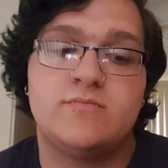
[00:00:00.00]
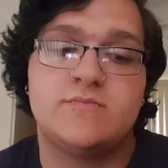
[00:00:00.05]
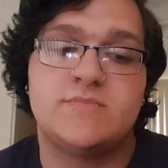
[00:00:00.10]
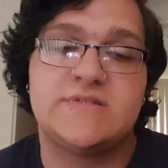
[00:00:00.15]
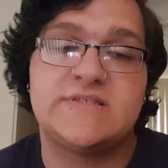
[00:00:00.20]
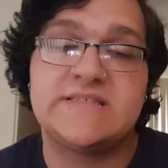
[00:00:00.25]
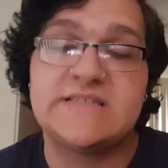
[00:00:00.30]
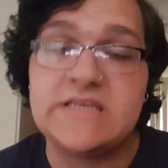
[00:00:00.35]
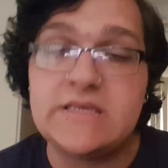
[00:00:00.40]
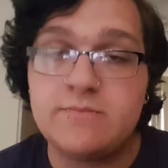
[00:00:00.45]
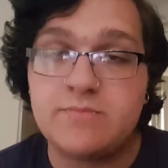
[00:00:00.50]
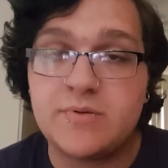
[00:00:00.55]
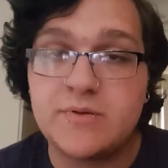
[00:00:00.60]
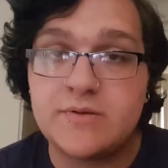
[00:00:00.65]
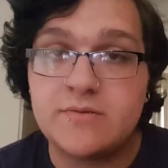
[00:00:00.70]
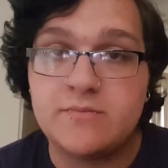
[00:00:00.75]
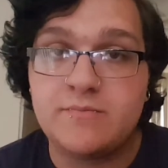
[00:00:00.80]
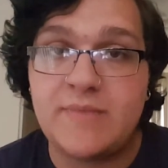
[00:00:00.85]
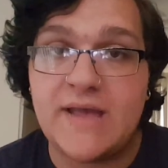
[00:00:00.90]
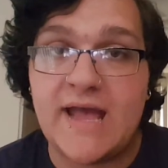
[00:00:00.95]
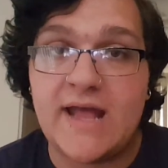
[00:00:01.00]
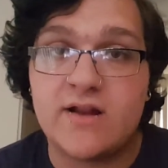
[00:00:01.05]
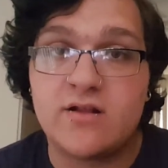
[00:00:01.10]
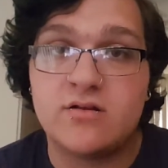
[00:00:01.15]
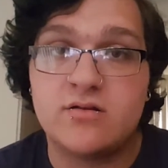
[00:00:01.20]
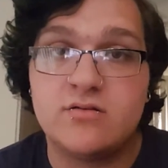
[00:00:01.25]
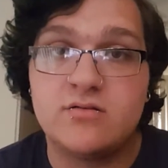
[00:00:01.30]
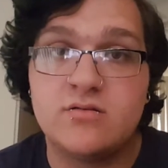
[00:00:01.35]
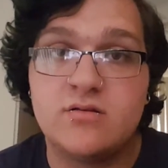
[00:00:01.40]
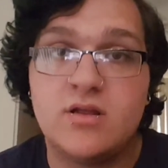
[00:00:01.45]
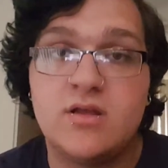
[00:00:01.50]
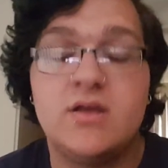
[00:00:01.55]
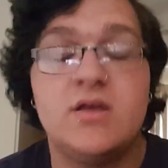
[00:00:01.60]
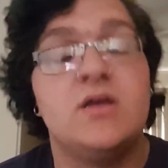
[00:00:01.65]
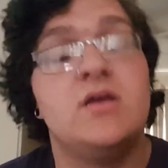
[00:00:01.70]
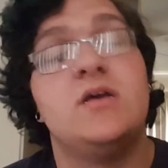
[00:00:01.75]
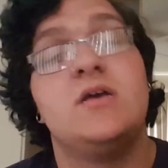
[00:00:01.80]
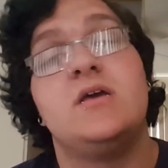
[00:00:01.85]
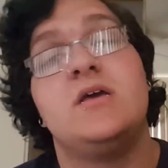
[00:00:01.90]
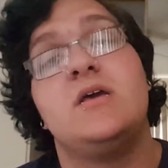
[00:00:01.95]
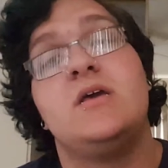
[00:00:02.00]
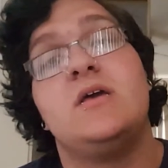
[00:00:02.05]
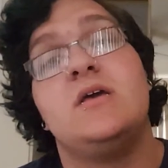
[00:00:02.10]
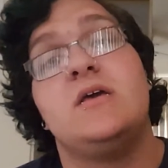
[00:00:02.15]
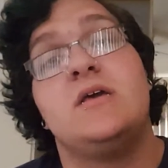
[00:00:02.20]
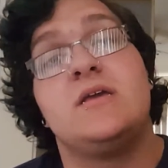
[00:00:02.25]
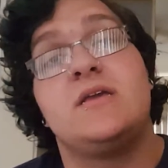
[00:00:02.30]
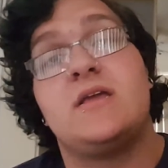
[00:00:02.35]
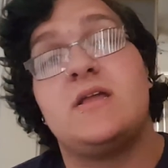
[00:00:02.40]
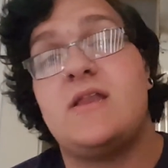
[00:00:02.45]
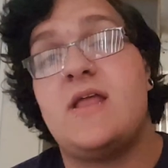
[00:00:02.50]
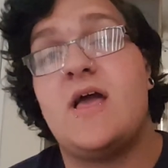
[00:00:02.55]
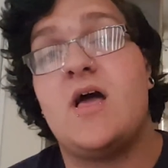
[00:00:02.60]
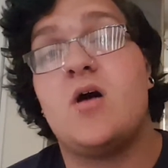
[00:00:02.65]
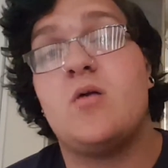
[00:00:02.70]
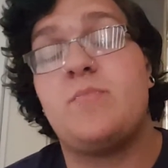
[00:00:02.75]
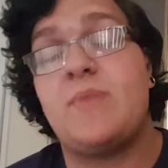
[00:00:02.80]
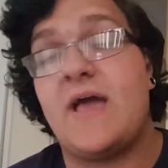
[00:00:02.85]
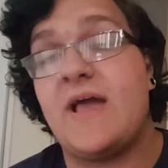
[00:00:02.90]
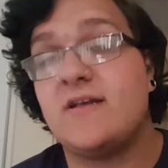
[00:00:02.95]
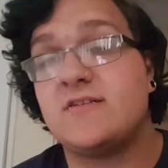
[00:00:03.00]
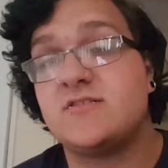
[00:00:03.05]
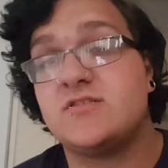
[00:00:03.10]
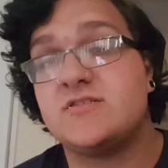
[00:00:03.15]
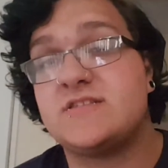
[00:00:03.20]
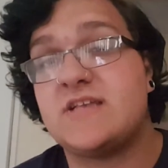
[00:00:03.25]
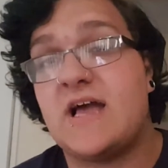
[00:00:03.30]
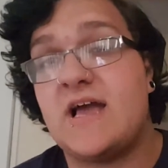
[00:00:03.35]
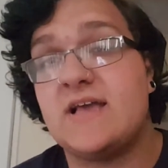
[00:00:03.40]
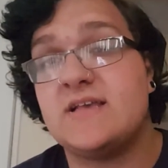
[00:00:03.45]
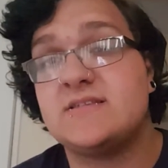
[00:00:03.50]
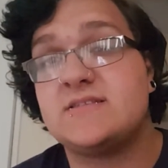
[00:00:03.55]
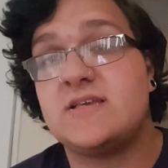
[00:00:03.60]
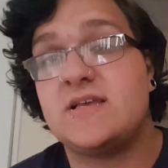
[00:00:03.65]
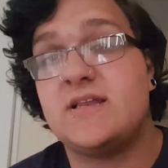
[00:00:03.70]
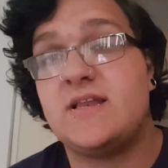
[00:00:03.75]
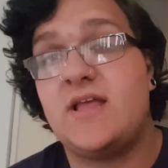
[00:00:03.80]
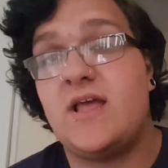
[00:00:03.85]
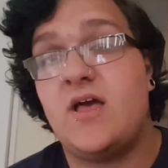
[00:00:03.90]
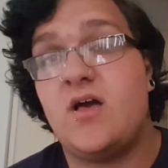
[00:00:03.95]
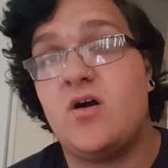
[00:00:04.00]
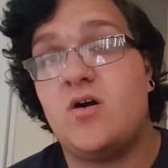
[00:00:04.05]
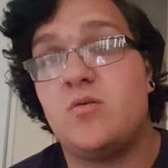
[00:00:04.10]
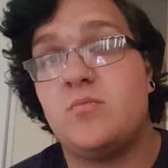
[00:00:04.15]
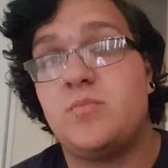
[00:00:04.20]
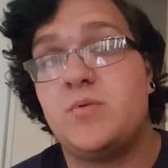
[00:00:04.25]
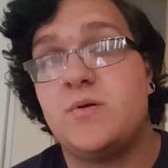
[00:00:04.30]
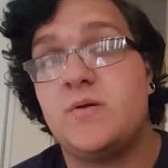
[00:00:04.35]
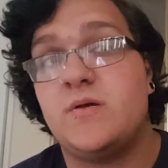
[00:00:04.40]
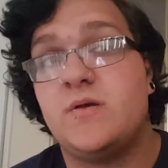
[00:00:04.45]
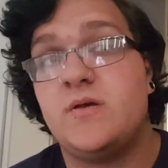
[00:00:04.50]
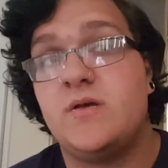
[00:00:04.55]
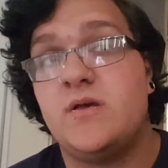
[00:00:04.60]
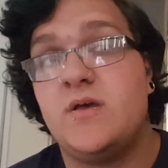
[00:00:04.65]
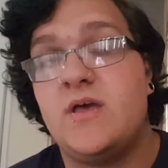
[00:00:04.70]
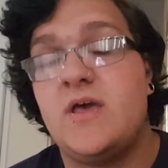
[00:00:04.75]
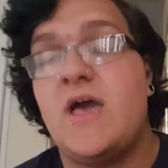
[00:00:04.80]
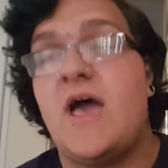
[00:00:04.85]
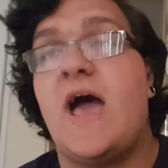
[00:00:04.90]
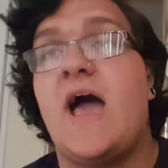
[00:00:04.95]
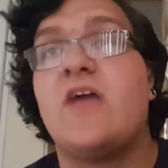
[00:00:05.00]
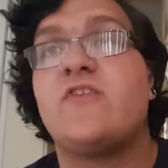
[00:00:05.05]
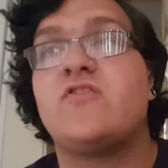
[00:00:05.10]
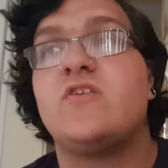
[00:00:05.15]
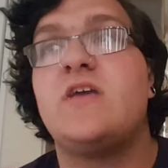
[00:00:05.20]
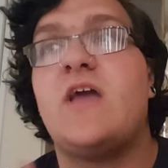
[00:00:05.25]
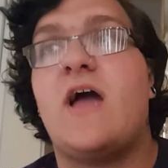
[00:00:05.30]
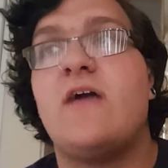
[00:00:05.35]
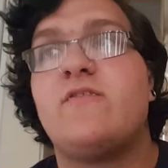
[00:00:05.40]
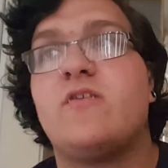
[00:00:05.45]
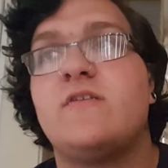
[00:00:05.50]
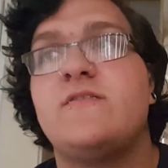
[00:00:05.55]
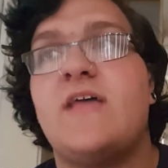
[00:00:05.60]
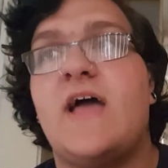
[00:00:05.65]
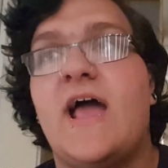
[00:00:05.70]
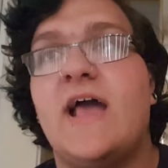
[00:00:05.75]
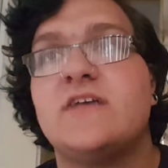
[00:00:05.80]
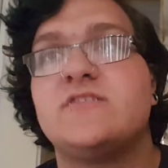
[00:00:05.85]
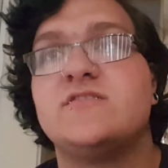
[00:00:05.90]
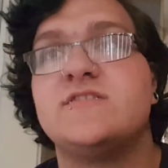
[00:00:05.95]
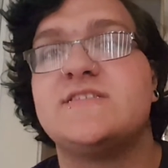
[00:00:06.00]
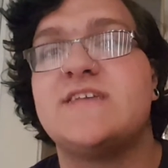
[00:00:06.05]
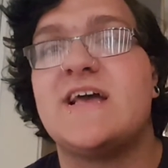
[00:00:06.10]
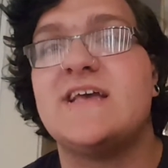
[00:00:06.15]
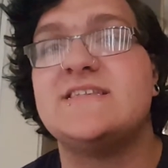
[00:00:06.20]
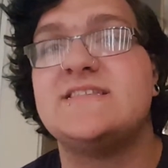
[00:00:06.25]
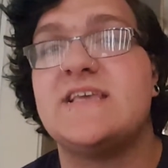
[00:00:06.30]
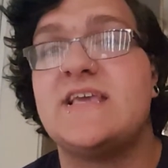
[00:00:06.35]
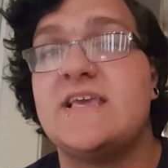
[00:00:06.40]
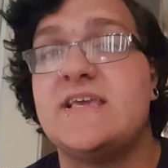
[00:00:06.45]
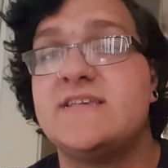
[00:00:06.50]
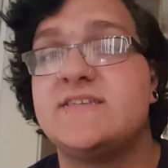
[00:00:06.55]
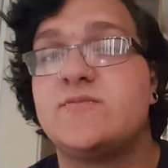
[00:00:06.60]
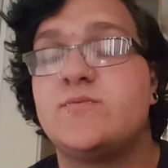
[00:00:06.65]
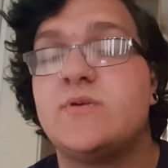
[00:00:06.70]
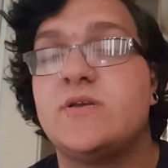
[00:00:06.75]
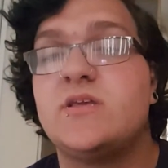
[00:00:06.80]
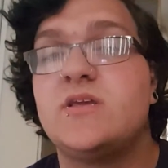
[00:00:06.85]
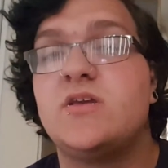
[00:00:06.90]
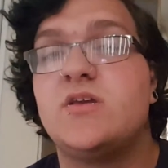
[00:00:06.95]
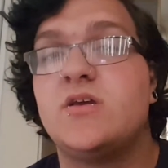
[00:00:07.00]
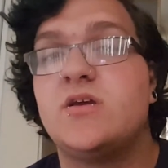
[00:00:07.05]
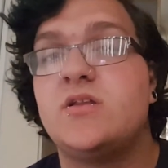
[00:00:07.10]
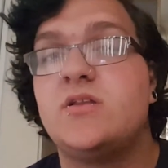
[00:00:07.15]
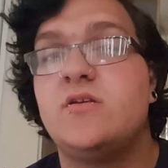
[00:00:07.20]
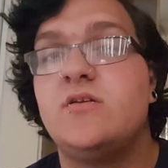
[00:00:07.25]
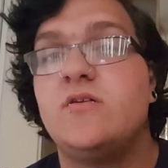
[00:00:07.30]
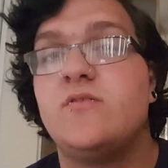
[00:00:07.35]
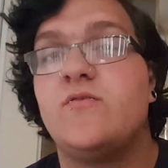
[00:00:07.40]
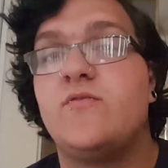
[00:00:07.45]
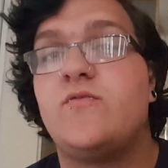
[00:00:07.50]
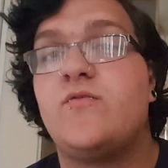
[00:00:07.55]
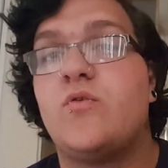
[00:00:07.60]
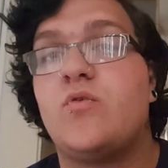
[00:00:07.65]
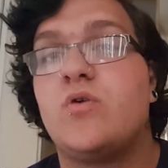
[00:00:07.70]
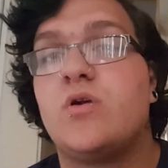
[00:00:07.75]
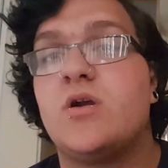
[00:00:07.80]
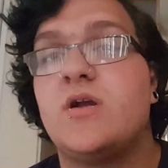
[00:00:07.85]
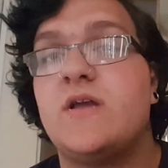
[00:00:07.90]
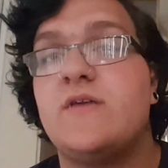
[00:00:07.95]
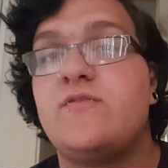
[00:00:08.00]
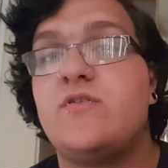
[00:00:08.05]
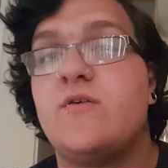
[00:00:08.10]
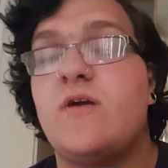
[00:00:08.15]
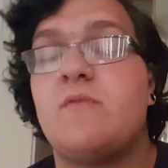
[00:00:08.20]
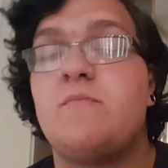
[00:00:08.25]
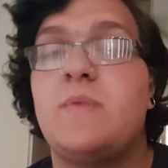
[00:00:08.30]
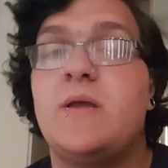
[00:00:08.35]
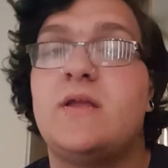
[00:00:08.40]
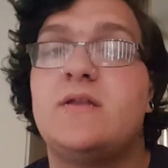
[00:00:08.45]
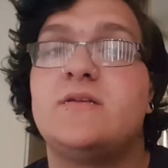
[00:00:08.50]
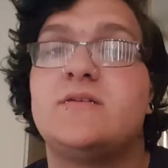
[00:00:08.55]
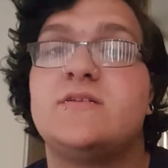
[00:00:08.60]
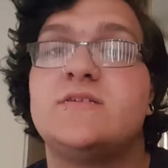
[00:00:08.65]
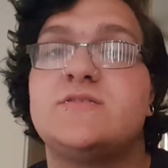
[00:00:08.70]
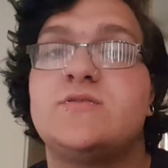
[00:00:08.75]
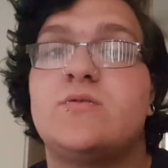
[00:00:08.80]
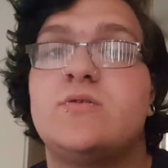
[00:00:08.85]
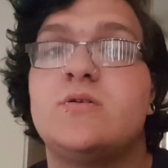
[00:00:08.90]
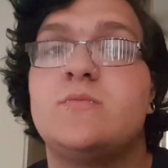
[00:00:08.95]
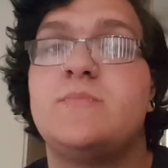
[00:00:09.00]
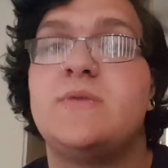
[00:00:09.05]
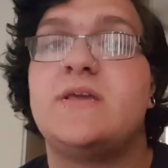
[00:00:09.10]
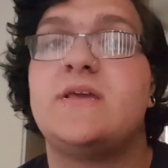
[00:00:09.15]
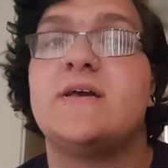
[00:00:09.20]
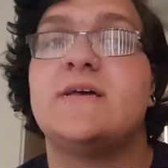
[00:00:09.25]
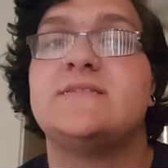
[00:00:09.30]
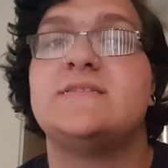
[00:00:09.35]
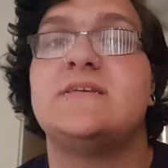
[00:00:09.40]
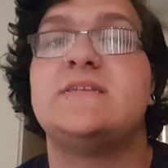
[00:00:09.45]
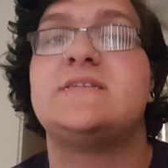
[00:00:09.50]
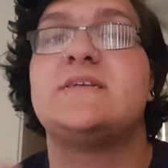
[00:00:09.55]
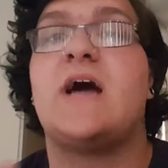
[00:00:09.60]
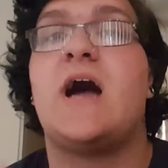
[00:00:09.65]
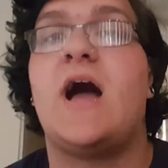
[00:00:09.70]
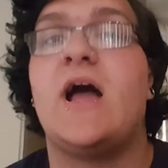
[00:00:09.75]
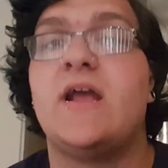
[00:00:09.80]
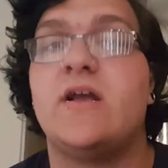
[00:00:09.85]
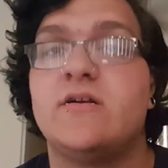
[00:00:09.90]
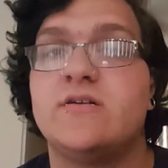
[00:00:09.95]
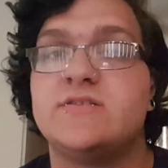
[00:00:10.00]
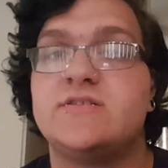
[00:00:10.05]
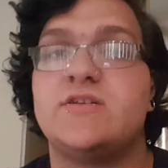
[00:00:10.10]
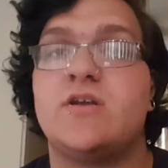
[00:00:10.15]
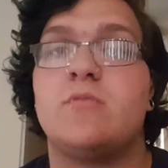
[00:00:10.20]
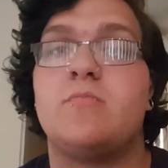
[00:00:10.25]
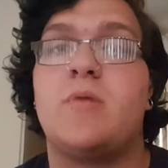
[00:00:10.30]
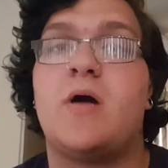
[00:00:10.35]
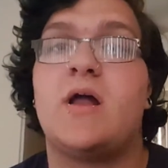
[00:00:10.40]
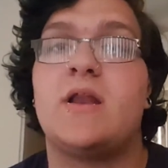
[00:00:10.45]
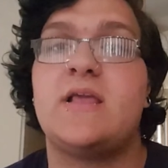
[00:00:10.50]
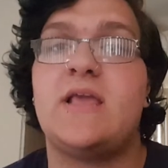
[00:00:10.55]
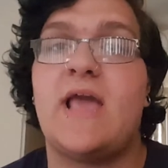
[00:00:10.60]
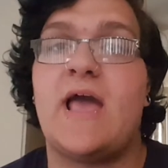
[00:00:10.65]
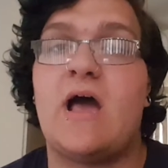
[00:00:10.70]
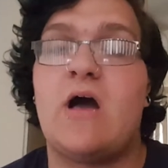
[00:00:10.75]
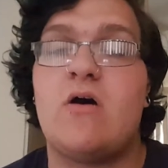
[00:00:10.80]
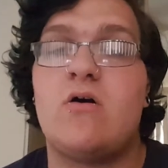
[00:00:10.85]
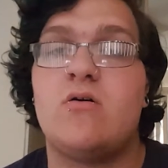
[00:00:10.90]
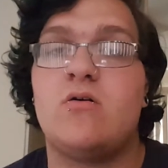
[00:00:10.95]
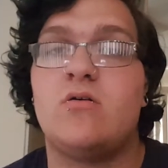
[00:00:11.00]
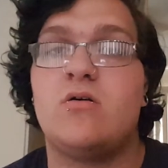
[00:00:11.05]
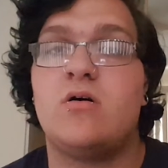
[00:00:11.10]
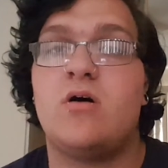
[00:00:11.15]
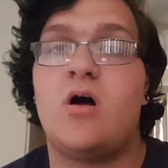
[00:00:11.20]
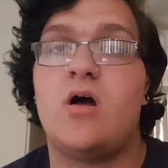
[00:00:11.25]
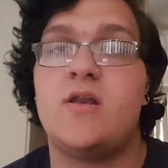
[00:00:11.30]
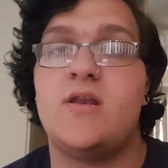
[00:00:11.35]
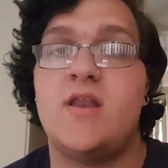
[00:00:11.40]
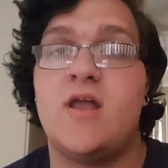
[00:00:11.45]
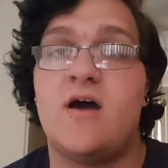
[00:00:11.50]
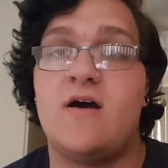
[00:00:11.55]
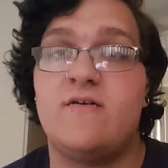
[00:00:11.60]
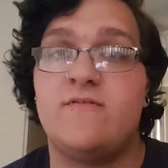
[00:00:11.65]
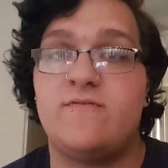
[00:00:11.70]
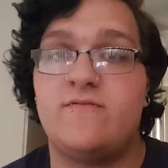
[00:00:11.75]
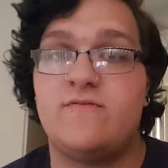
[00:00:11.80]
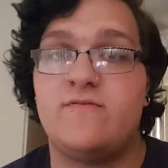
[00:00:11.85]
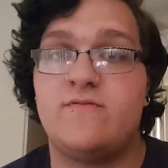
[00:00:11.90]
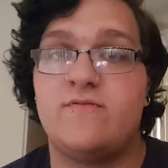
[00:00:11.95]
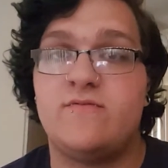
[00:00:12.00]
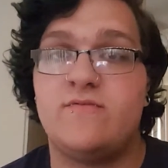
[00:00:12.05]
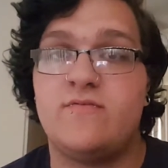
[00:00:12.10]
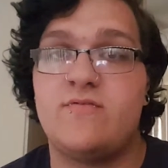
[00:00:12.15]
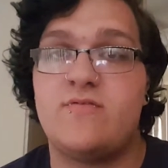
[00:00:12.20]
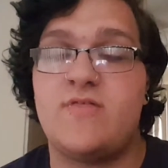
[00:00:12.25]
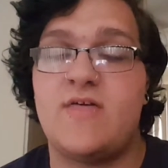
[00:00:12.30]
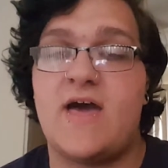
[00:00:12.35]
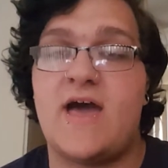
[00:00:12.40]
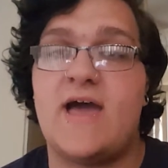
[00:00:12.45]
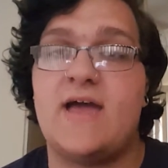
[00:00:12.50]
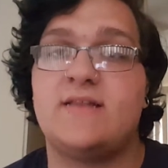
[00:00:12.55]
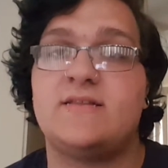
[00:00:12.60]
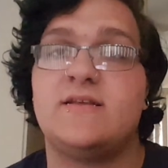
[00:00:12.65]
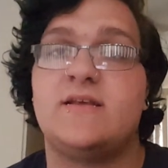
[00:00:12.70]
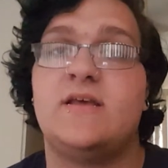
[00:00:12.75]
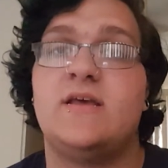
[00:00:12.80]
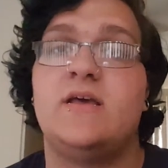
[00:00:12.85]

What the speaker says: Sleep pattern can help. Exercise can help. Actually, I've heard that exercise is really good for if you have panic disorder, because it tires your body out enough that